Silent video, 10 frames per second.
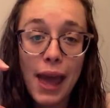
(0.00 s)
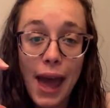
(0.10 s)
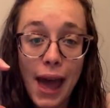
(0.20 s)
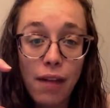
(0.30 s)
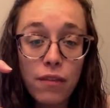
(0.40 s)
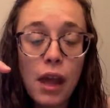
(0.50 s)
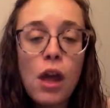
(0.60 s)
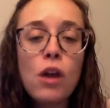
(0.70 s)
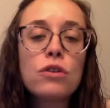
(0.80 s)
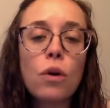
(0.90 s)
have.
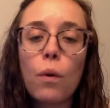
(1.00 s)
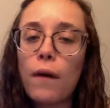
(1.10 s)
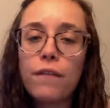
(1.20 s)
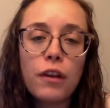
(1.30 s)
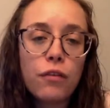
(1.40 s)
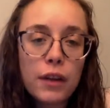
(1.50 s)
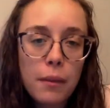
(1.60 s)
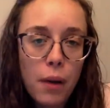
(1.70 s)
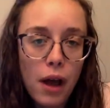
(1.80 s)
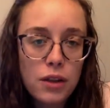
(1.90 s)
So feel free to
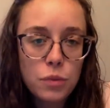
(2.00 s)
pause